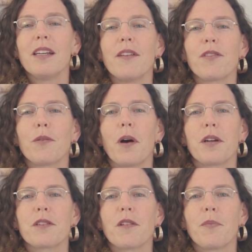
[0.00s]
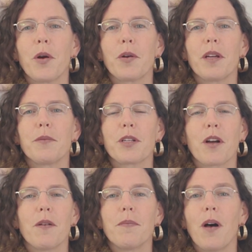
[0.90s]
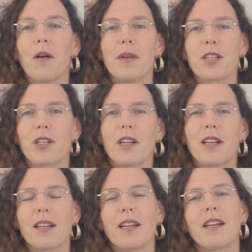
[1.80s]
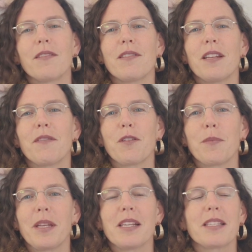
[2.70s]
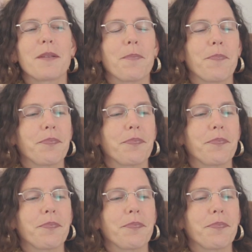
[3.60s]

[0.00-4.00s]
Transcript: if the waters have broken, which I'll mention in a few minutes.